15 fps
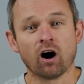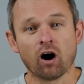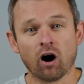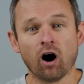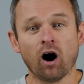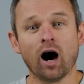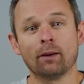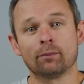
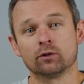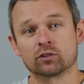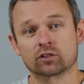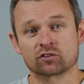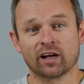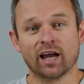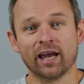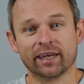high boost
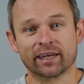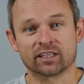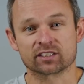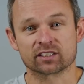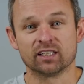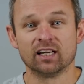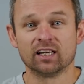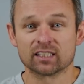drag
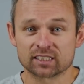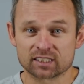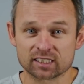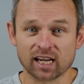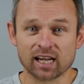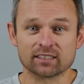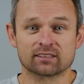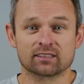engine
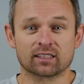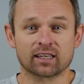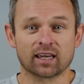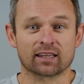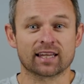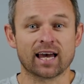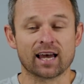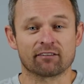just to
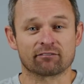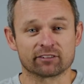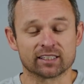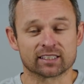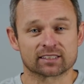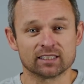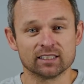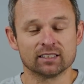get that
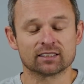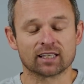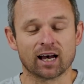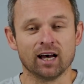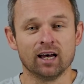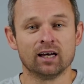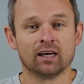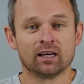rear
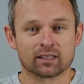cylinder